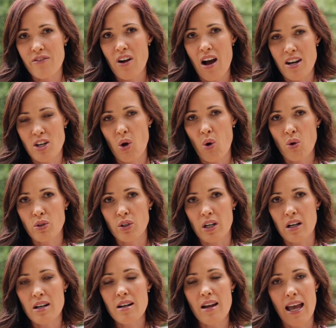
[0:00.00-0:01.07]
I've gotten
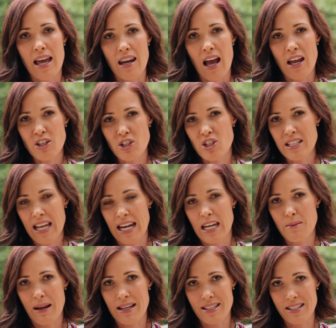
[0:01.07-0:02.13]
older and
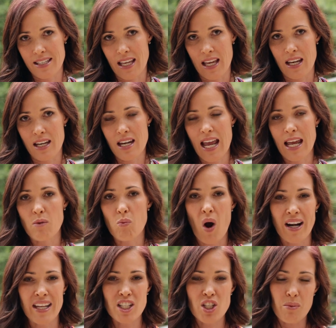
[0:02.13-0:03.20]
understanding my skin and
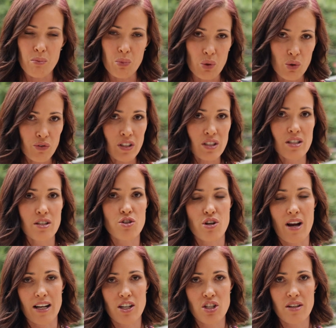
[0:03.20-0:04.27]
wanting to move in the
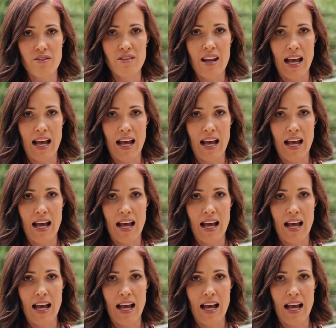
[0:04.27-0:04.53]
direction of